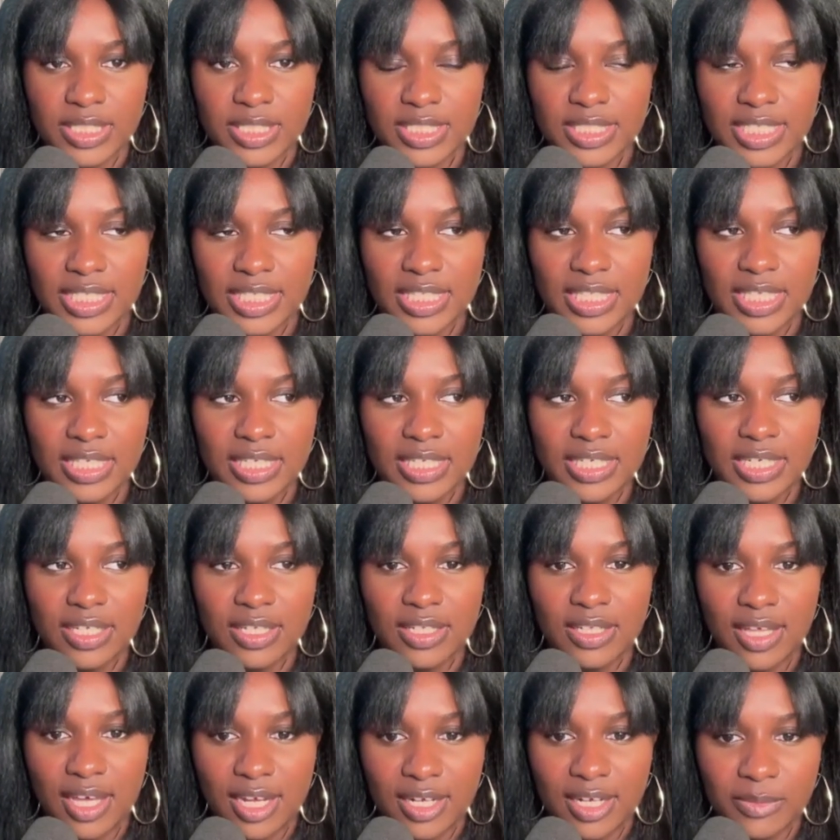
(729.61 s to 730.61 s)
Because I think a
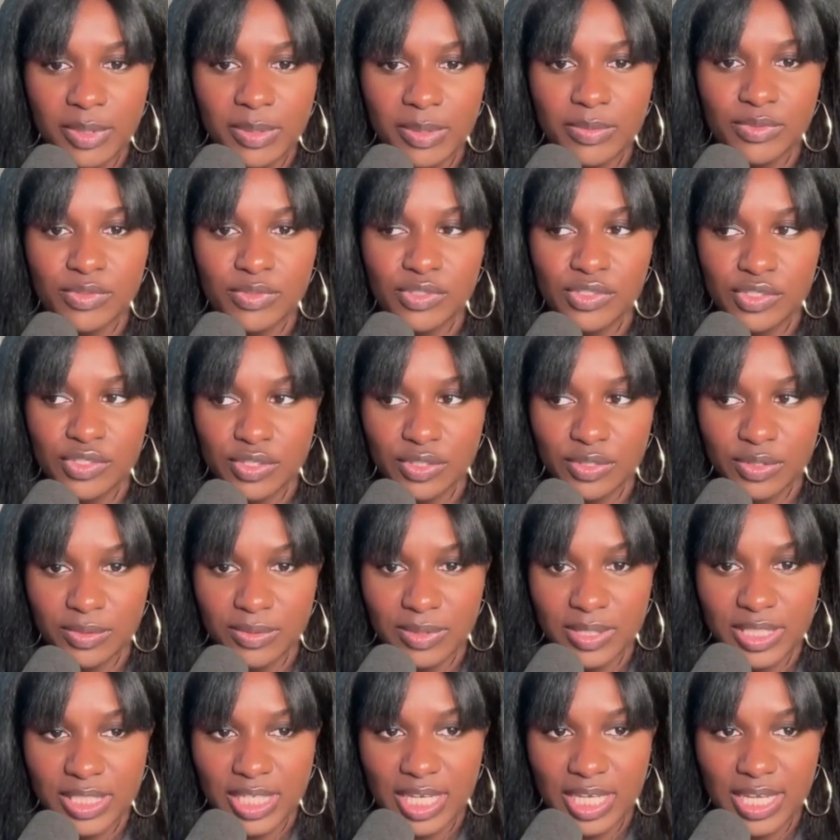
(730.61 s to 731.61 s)
lot of people struggle
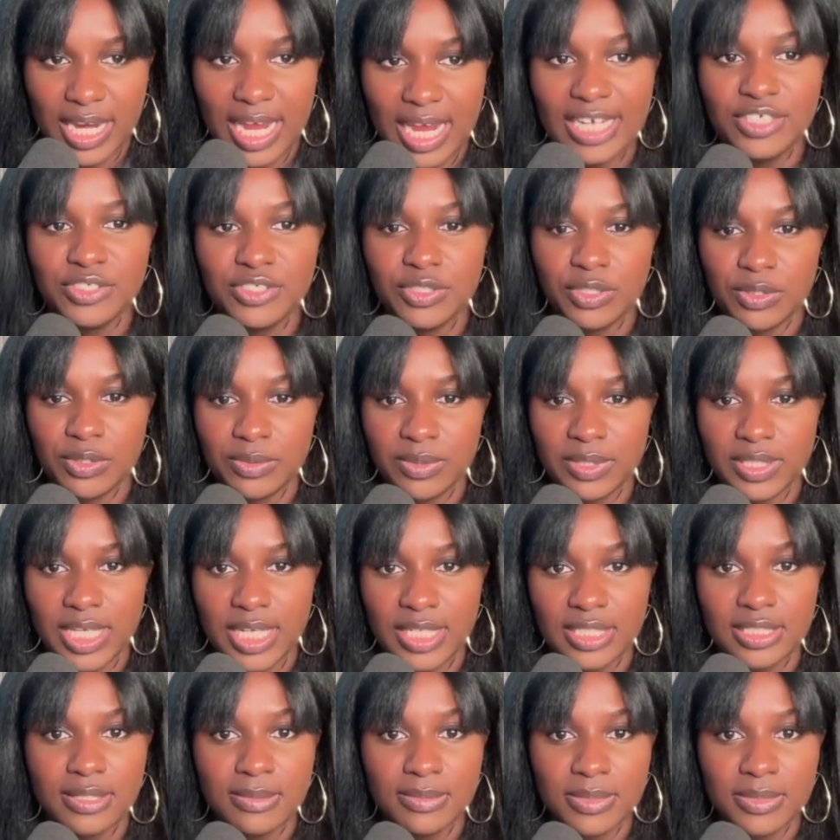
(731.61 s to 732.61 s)
with that. I struggle with
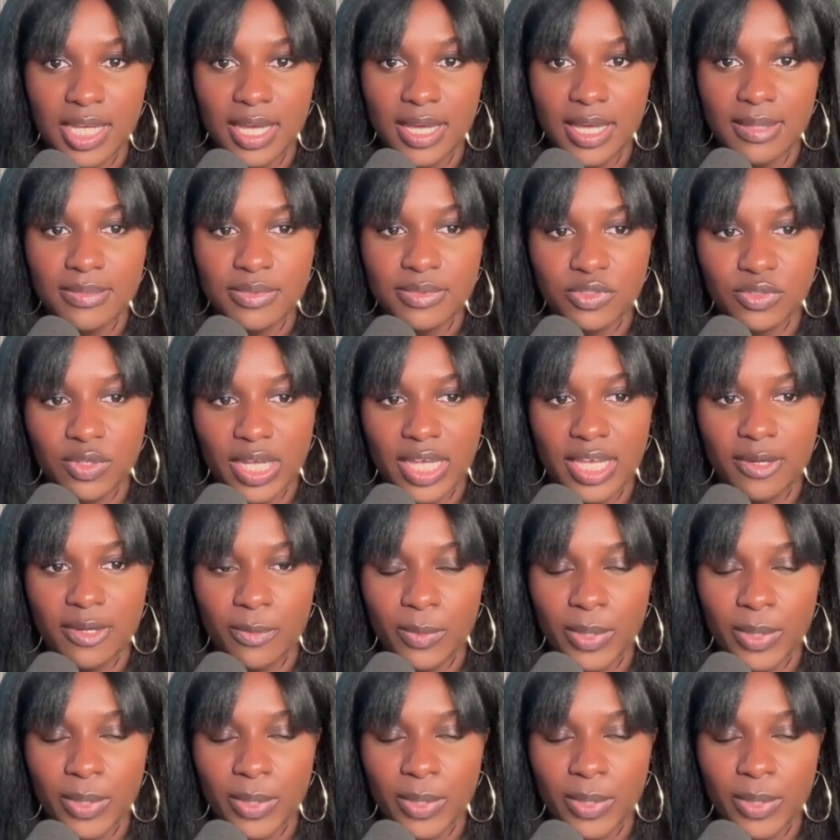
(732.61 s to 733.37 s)
that sometimes, right?